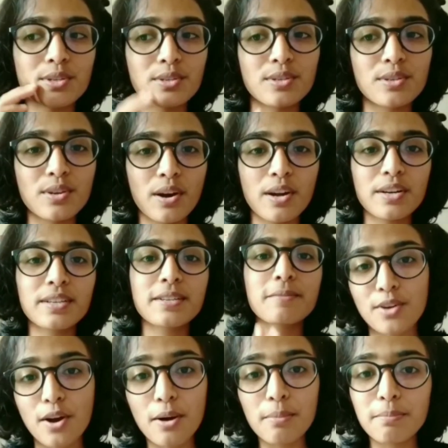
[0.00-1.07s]
not
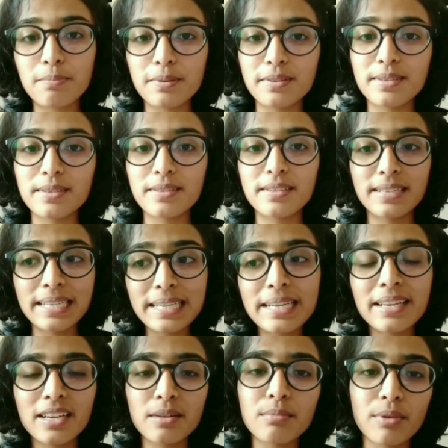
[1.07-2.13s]
stop
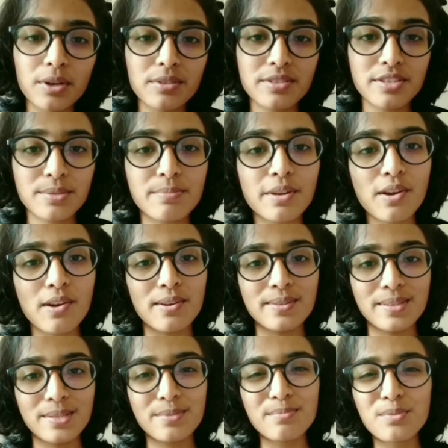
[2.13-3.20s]
reading a book just because
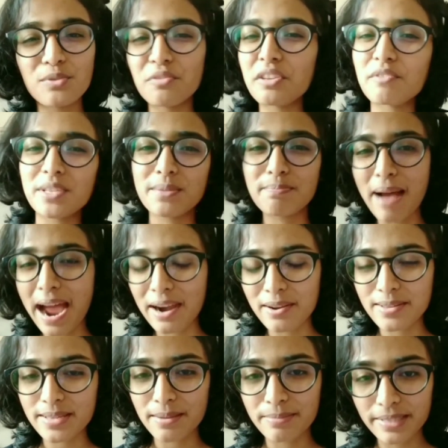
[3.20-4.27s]
its movie was bad
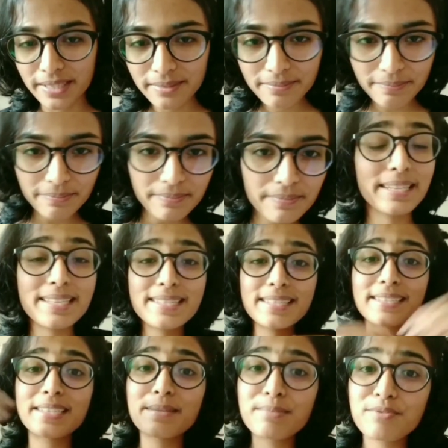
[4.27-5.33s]
or something. These
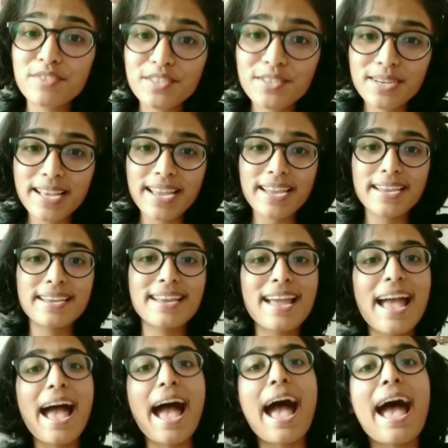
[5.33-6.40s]
are the tips for today,
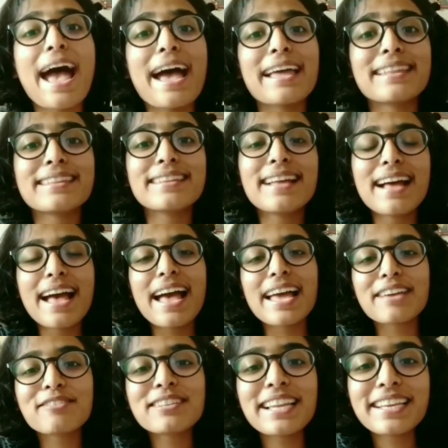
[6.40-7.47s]
and
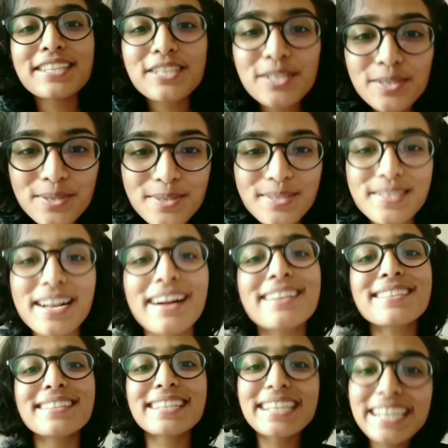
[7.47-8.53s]
I would like you to
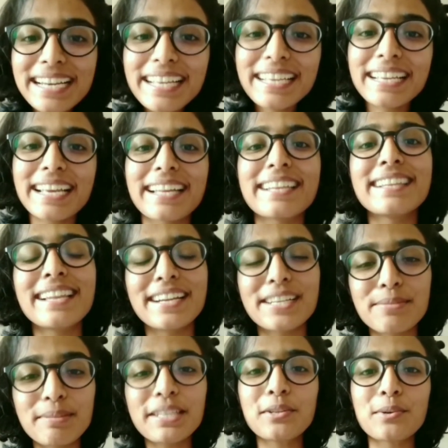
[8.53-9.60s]
start reading and
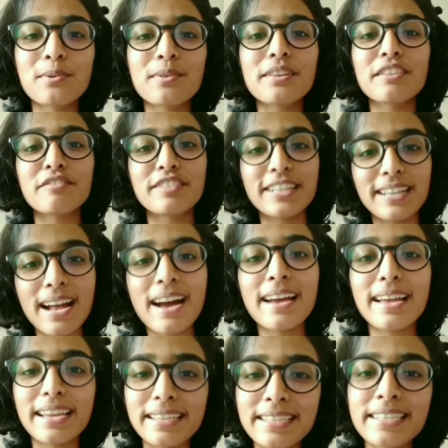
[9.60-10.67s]
let me know if there are
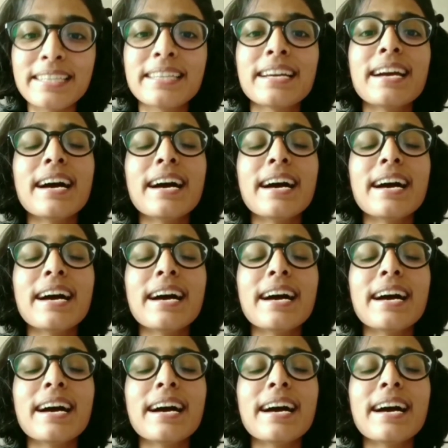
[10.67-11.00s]
any